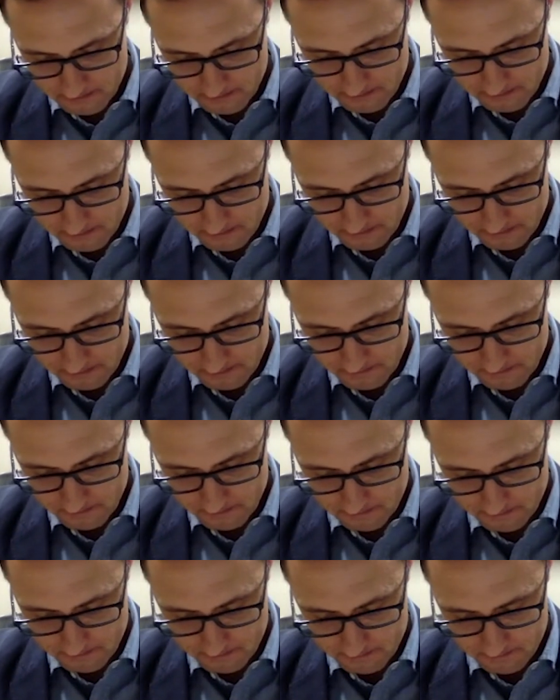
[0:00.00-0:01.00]

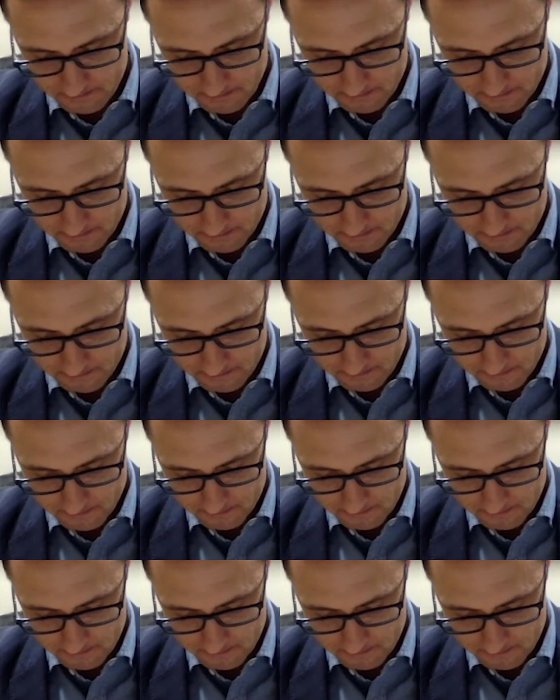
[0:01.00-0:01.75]
Nobody speaks.